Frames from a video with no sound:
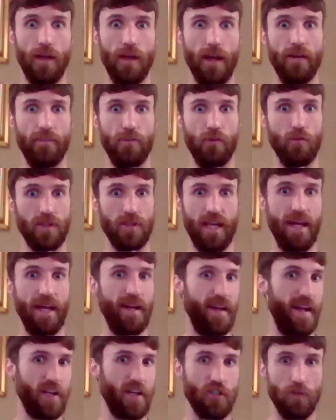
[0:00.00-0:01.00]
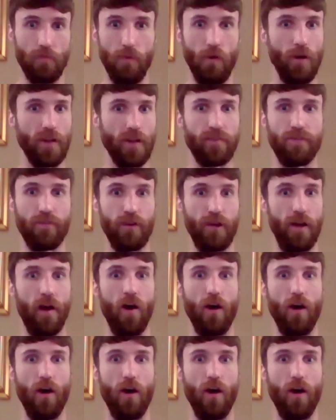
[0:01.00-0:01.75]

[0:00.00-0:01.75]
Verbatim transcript: if I was getting an extra point for it,